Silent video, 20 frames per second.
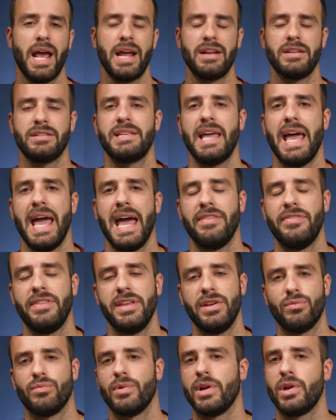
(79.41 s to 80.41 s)
I just had
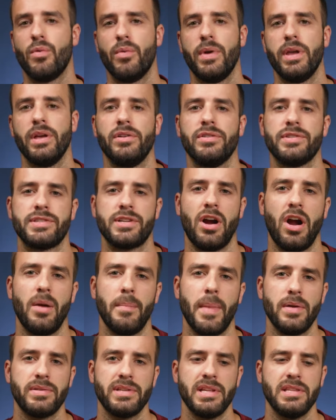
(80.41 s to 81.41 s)
the Rig Wheels car
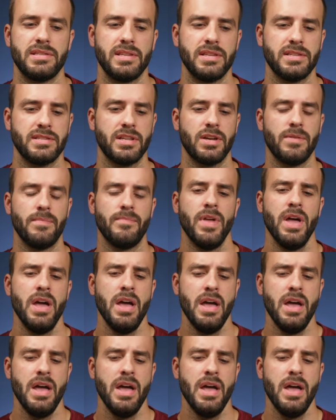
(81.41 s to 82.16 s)
mounting system.